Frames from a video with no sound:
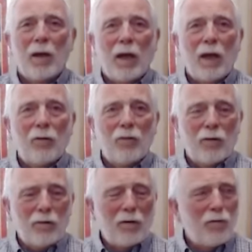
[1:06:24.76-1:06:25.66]
and
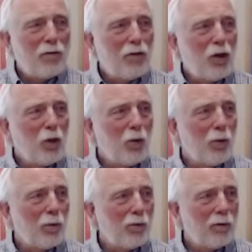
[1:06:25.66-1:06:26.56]
just
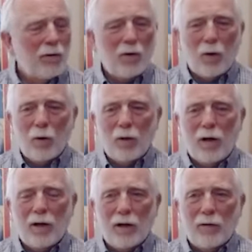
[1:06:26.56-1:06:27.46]
infuse the whole
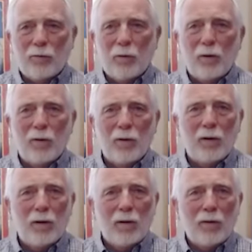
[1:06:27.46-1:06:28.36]
audience with
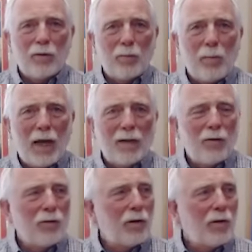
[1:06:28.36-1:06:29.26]
this
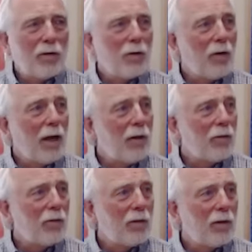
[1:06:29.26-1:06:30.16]
majesty of the
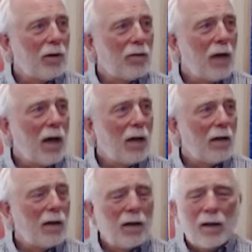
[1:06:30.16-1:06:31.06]
grace of God.
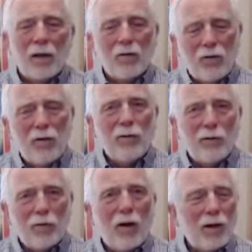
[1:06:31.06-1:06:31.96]
Jesus
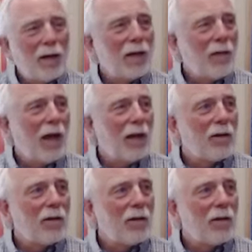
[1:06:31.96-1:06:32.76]
taught like that.